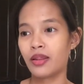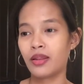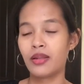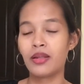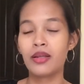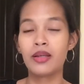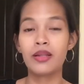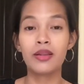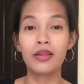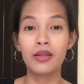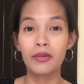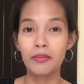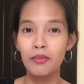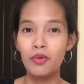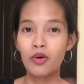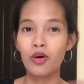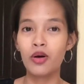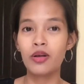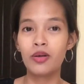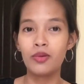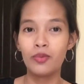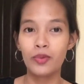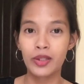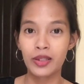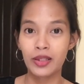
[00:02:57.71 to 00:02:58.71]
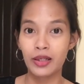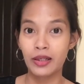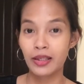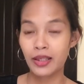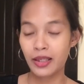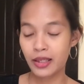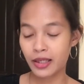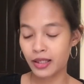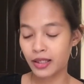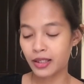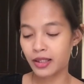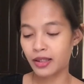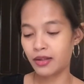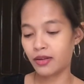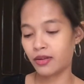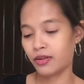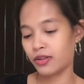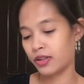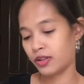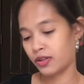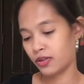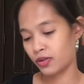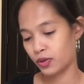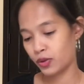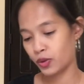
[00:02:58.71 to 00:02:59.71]
in the mall with a kid
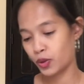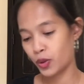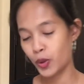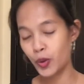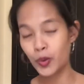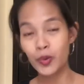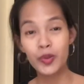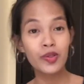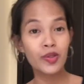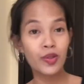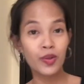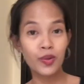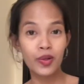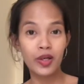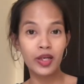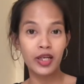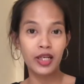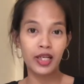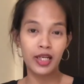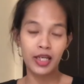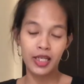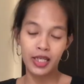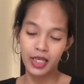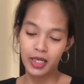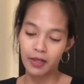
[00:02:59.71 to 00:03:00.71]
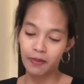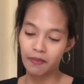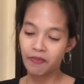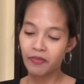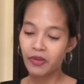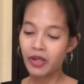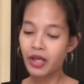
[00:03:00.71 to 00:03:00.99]
or grocery, ganyan.